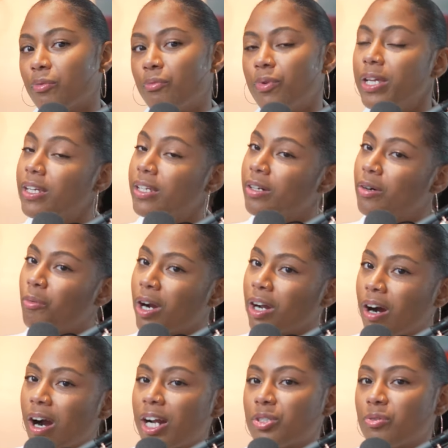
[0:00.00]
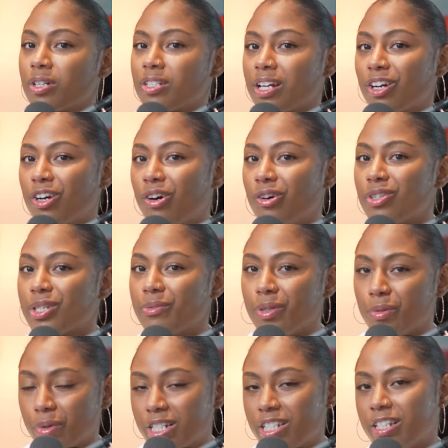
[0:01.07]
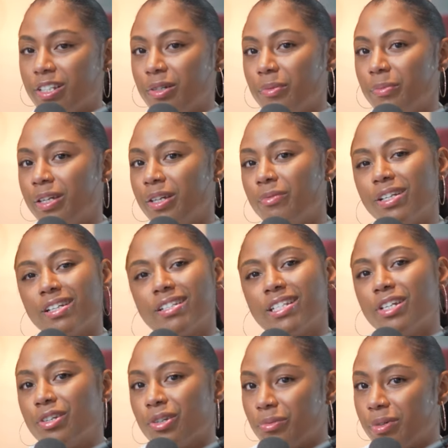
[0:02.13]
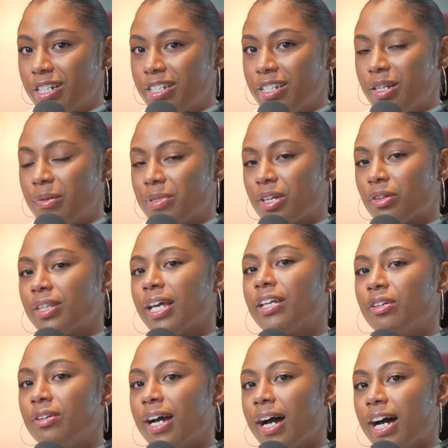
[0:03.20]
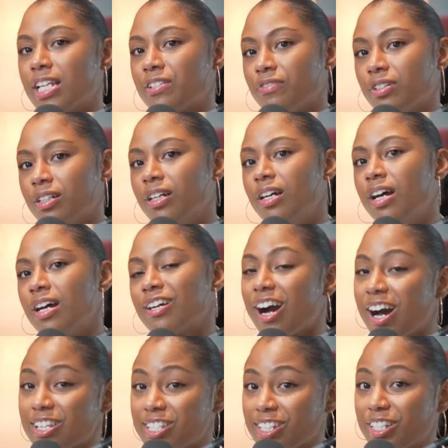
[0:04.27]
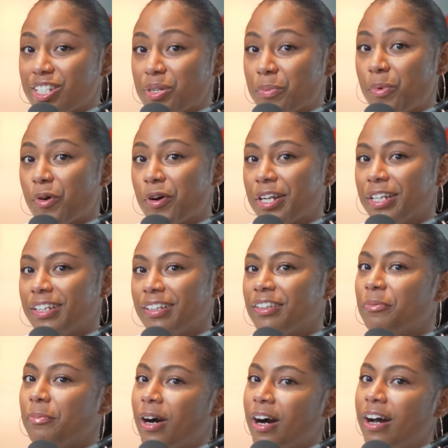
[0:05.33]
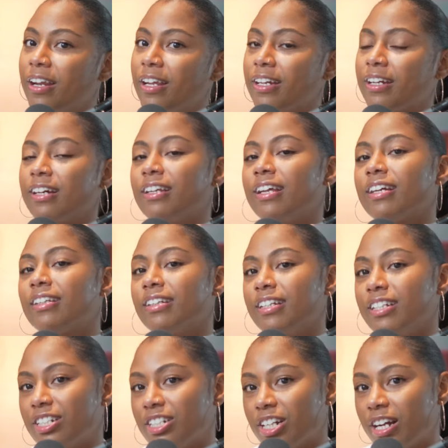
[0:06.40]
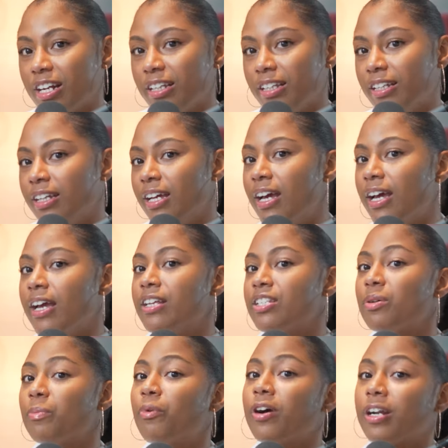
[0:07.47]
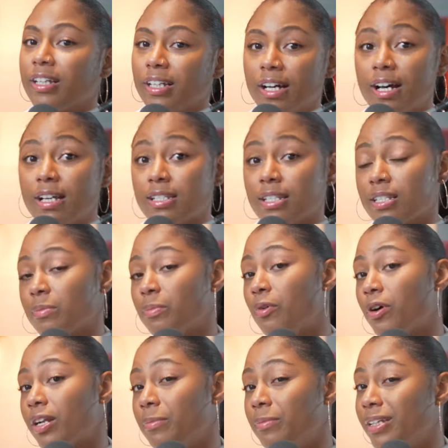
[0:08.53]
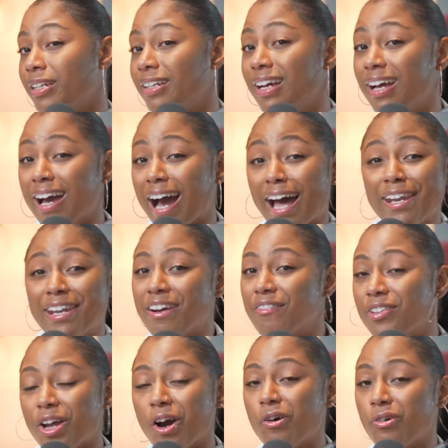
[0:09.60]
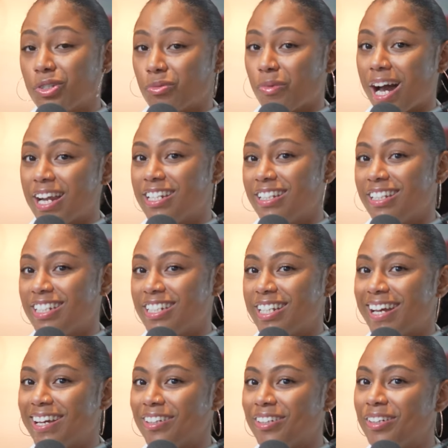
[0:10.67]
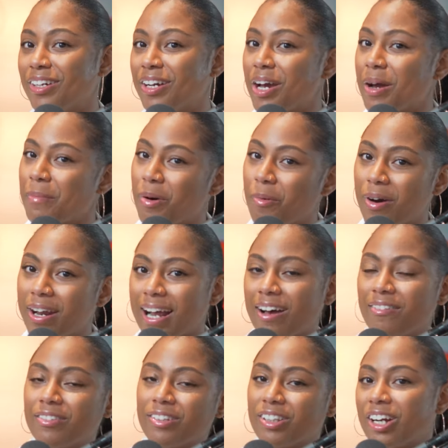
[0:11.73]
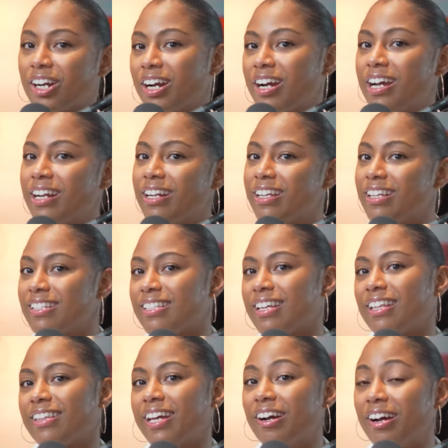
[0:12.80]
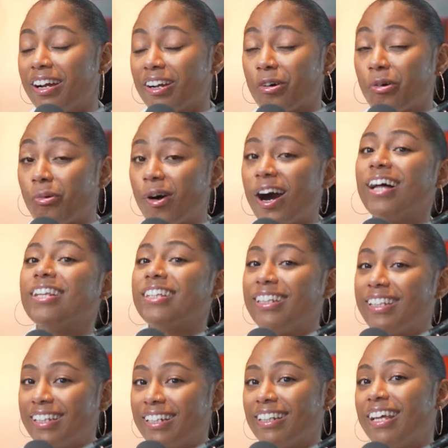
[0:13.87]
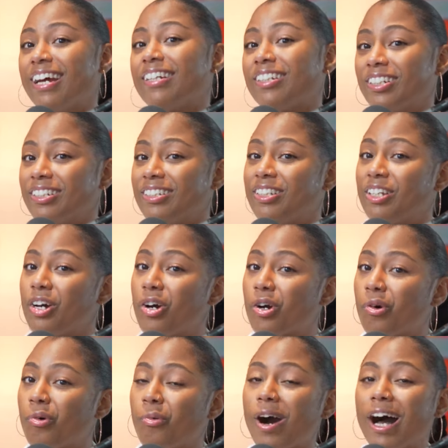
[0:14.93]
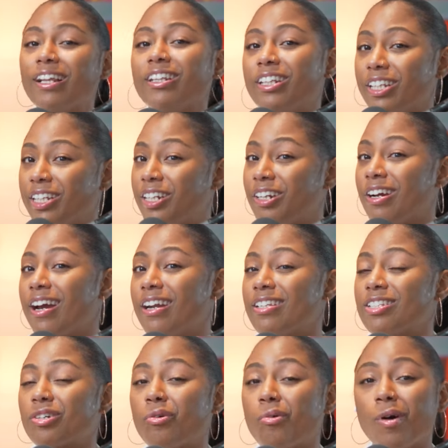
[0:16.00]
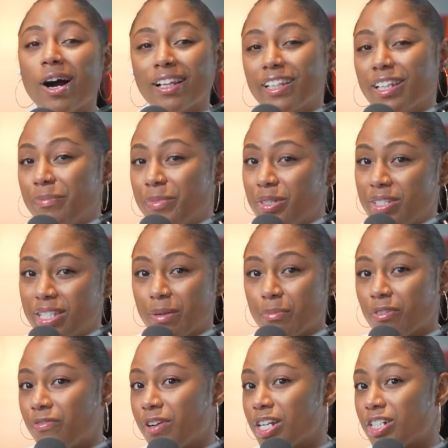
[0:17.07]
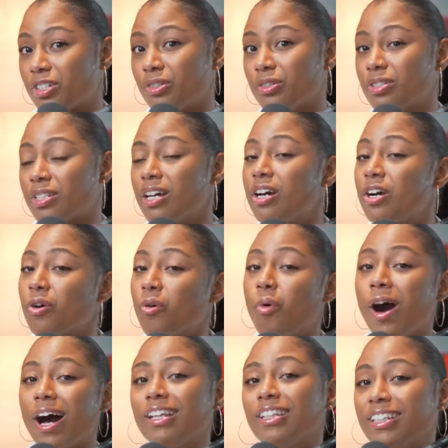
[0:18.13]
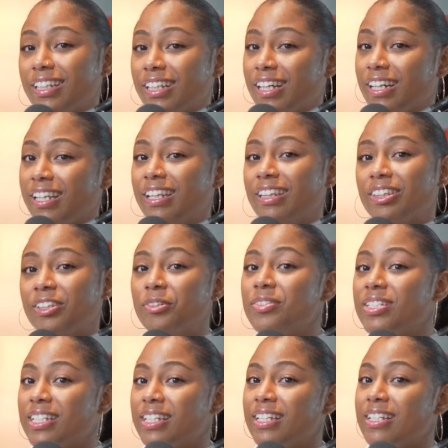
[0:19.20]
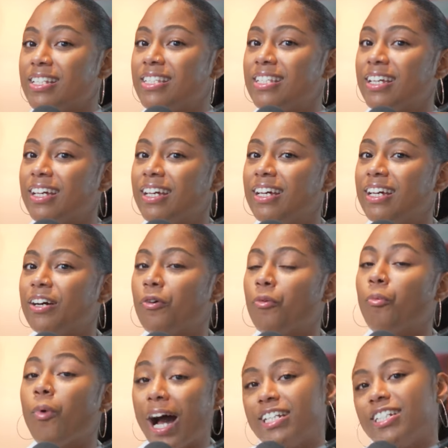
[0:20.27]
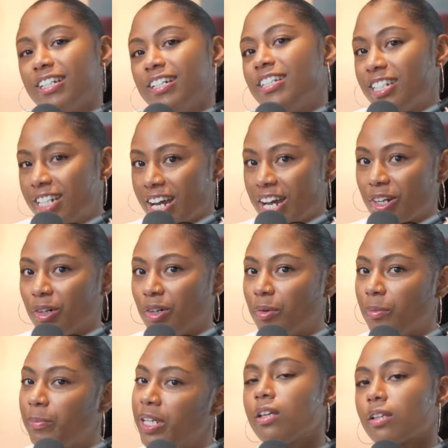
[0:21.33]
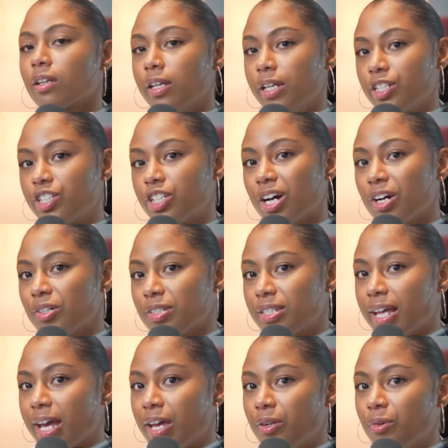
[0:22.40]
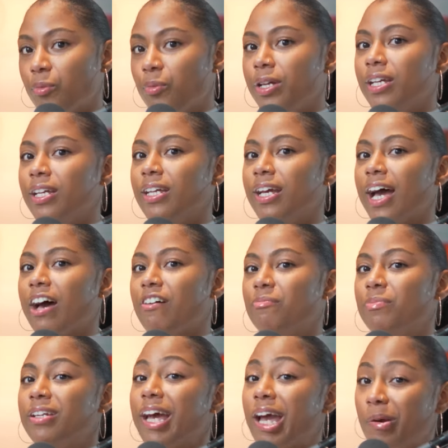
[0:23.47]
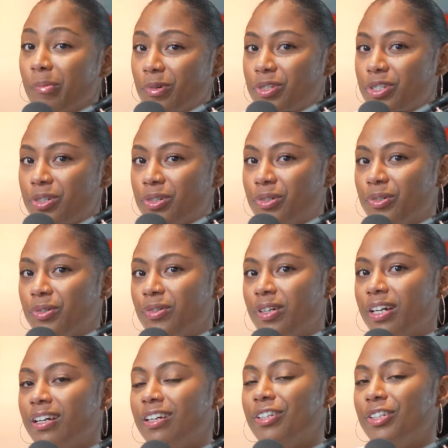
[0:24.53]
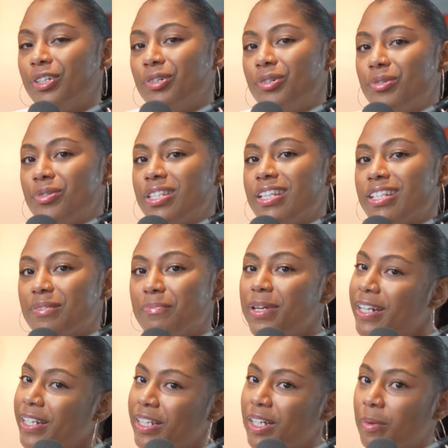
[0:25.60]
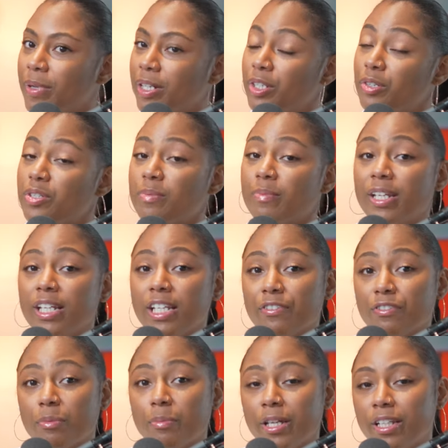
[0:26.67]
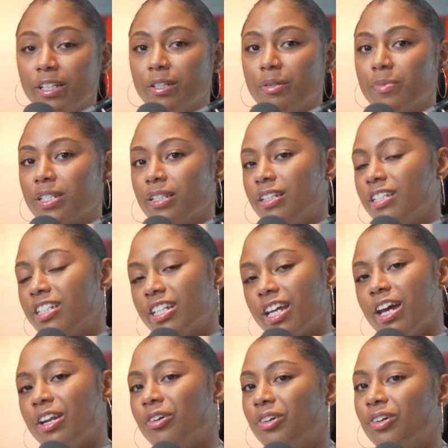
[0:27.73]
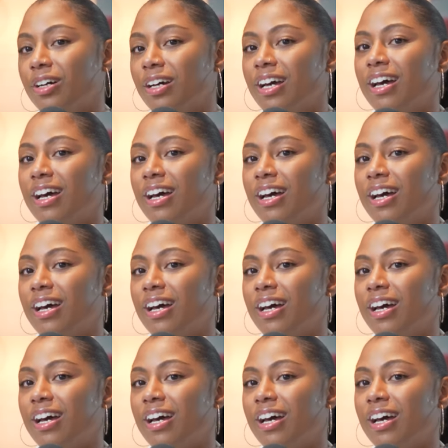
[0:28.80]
we work hard towards our goals, and we reach them, and we continue to reach them. So thank you guys for constantly supporting Lamont and collecting his journey and supporting us and supporting me. I never know who's watching this channel, but what I've learned is that there are quality collectors, quality curators, quality museum professionals, quality enthusiasts watching this channel. It shows that we have been able to use this medium and use many different mediums in this channel,